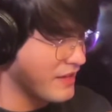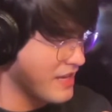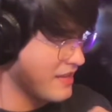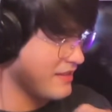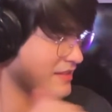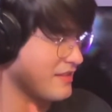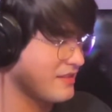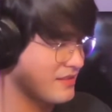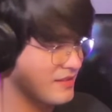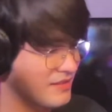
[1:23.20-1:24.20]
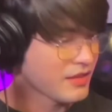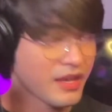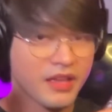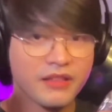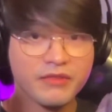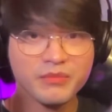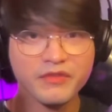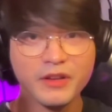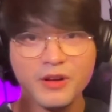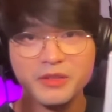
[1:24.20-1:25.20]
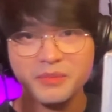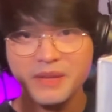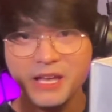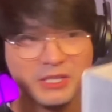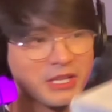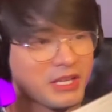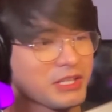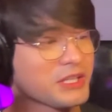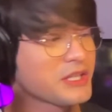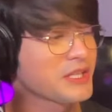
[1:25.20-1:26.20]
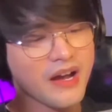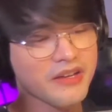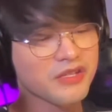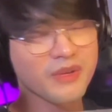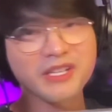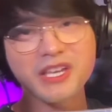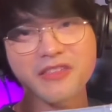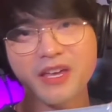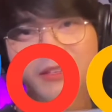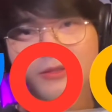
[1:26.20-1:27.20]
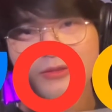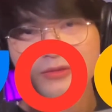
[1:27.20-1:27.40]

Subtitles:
it and removing all the plastics. I just want to say thank you to